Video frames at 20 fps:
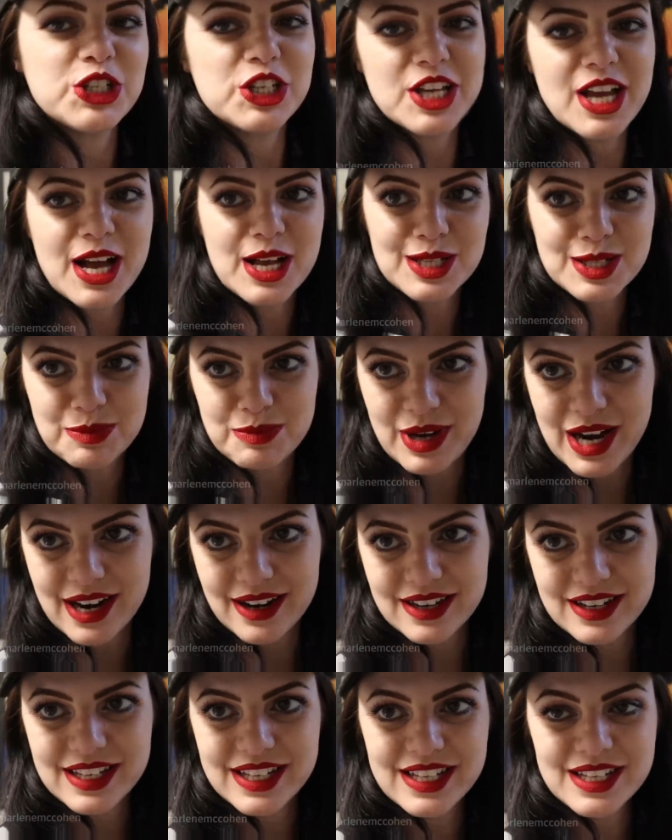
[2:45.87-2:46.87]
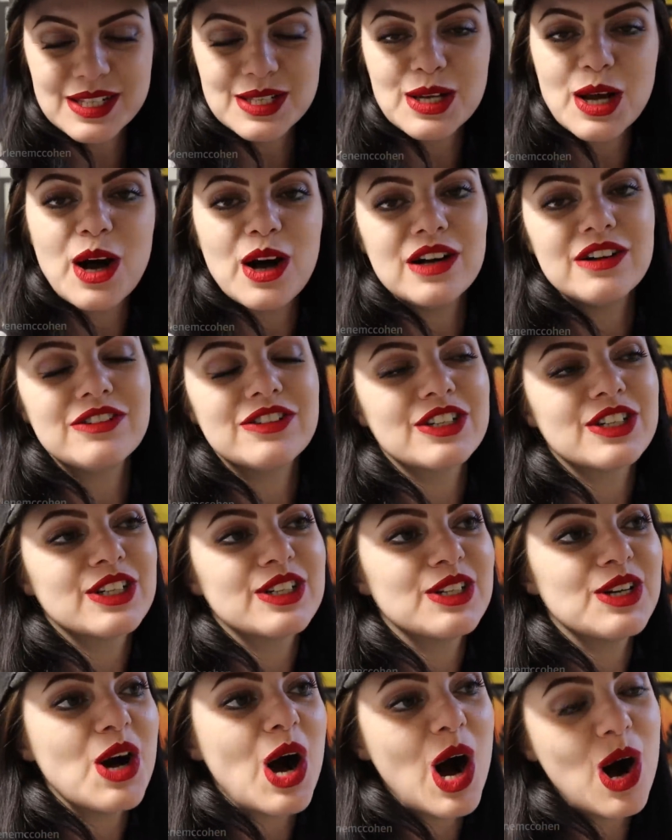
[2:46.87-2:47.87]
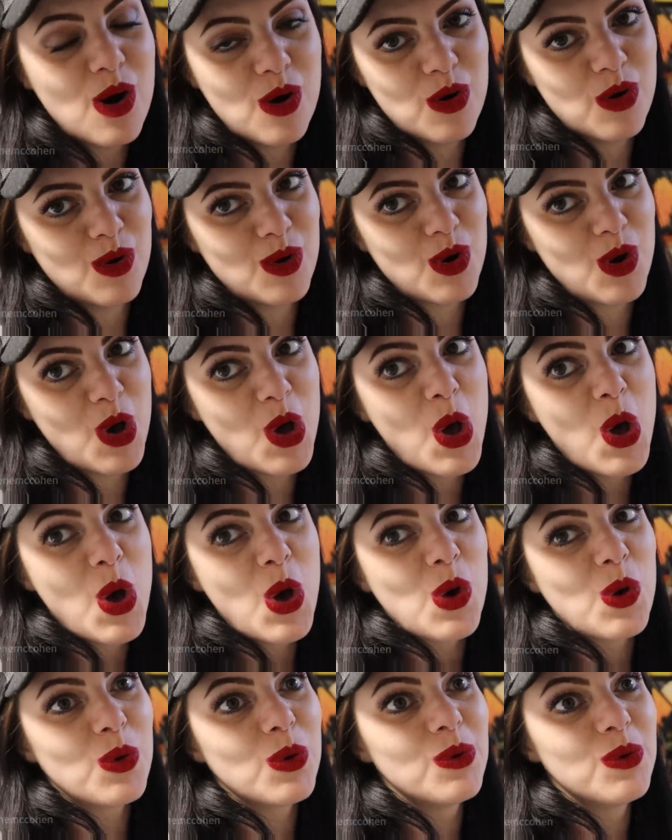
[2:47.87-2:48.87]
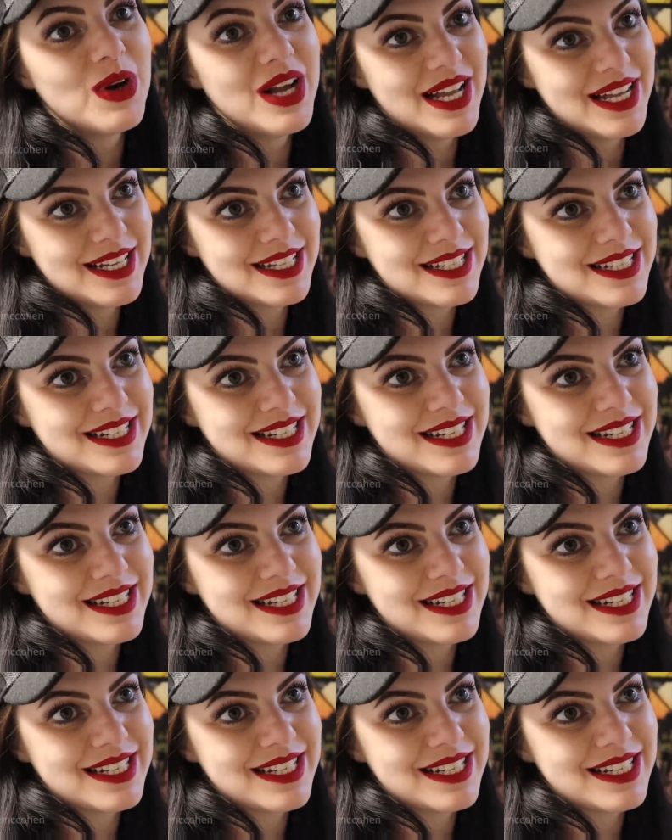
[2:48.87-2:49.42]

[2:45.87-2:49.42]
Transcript: she has parakeets of her own which